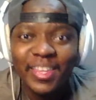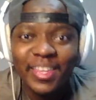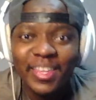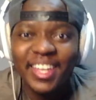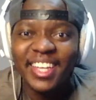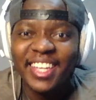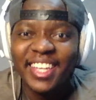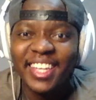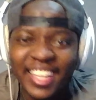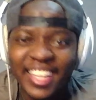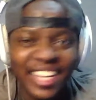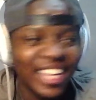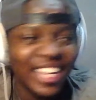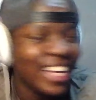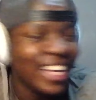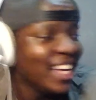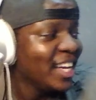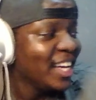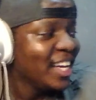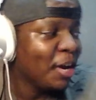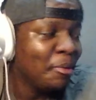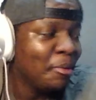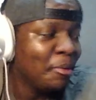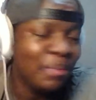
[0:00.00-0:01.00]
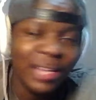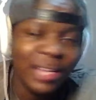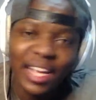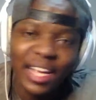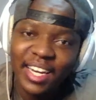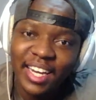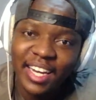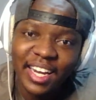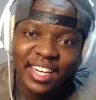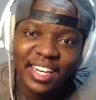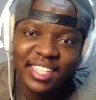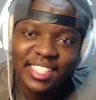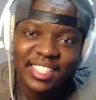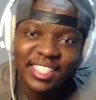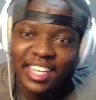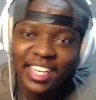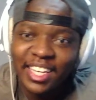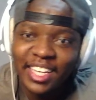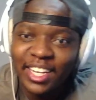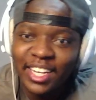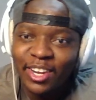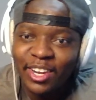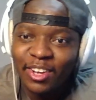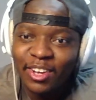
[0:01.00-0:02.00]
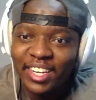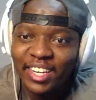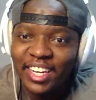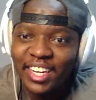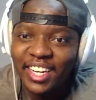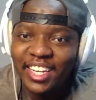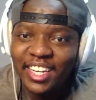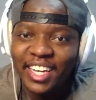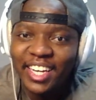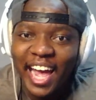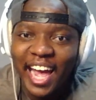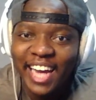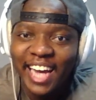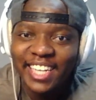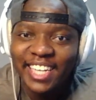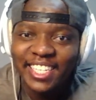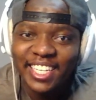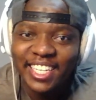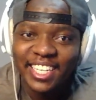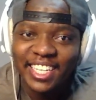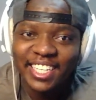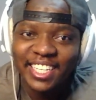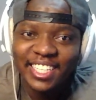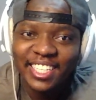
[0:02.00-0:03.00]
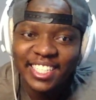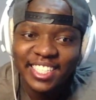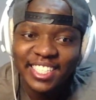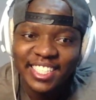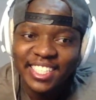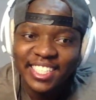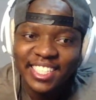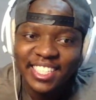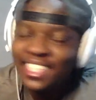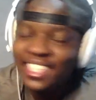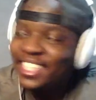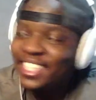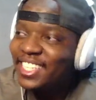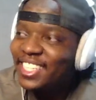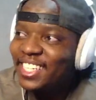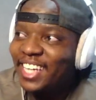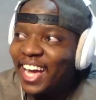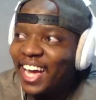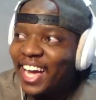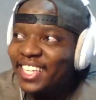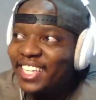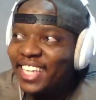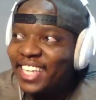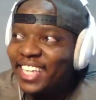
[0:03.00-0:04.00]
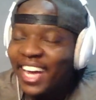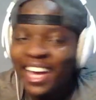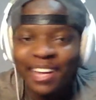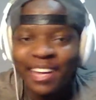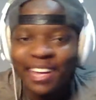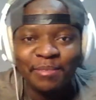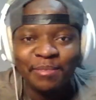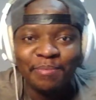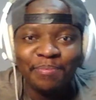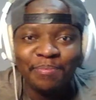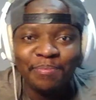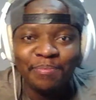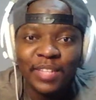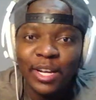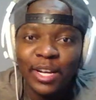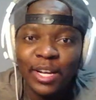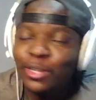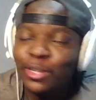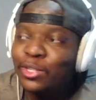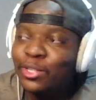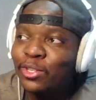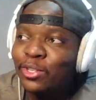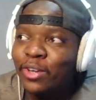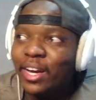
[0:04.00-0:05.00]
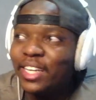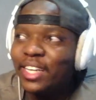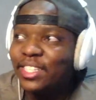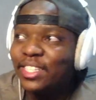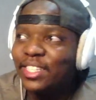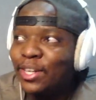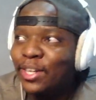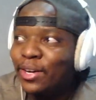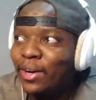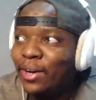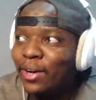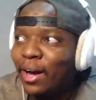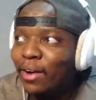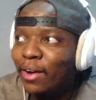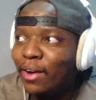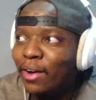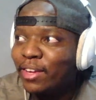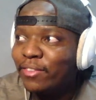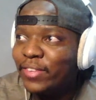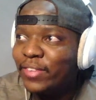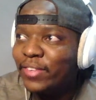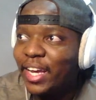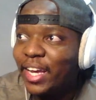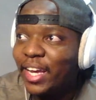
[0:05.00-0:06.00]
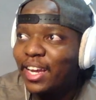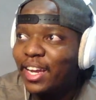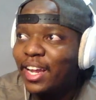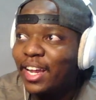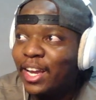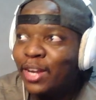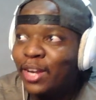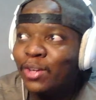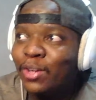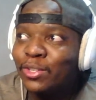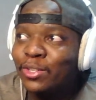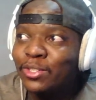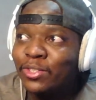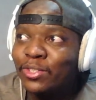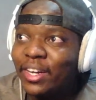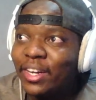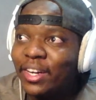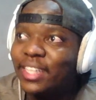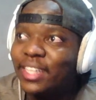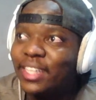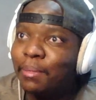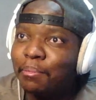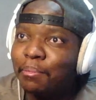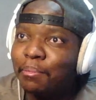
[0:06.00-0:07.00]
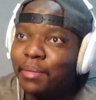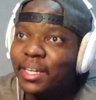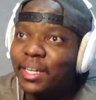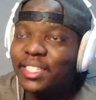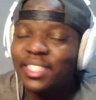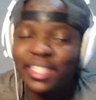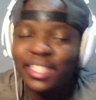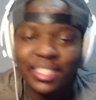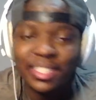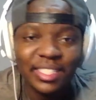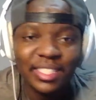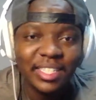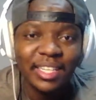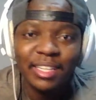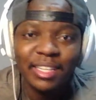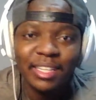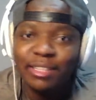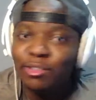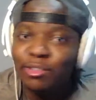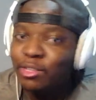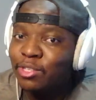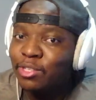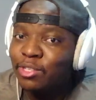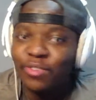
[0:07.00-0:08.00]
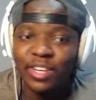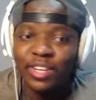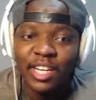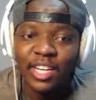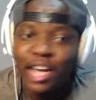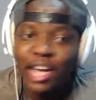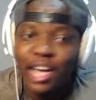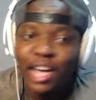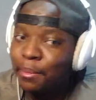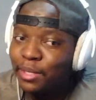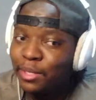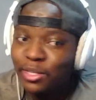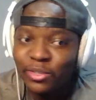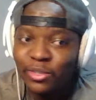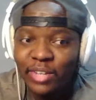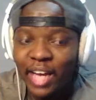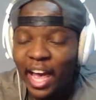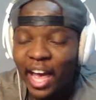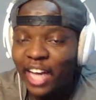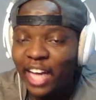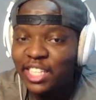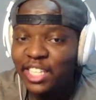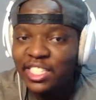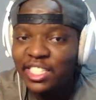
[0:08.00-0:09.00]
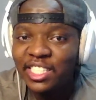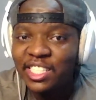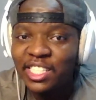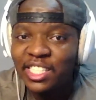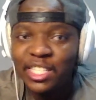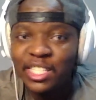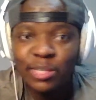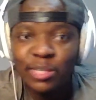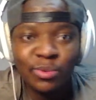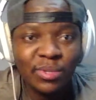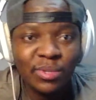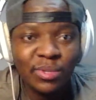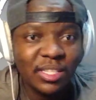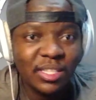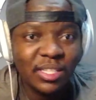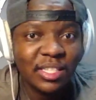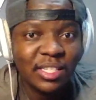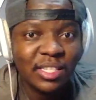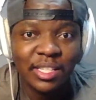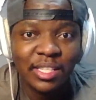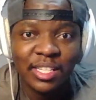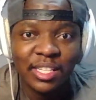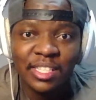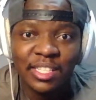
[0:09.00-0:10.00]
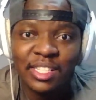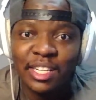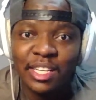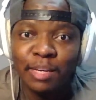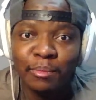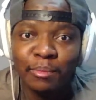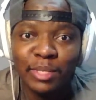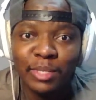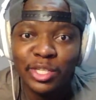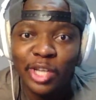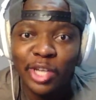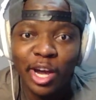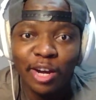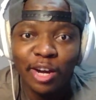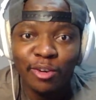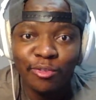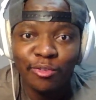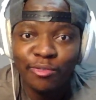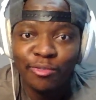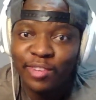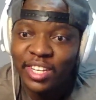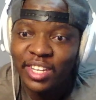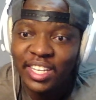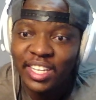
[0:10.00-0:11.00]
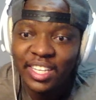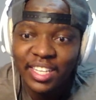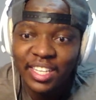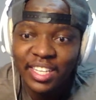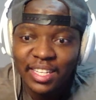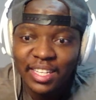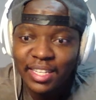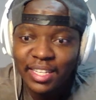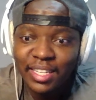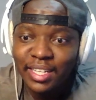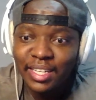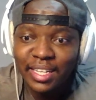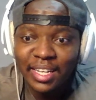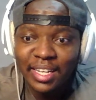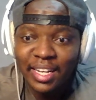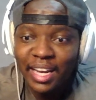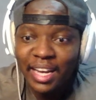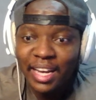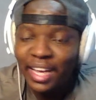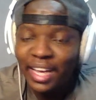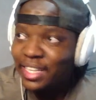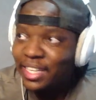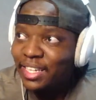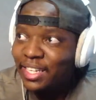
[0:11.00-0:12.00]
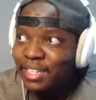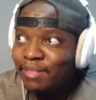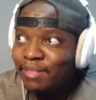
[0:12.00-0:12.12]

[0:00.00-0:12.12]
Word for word: that would be another skill in acting. God damn. It looks great though. I'll give you that. It looks great. The budget looks phenomenal. The action sequences, the cinematography. Like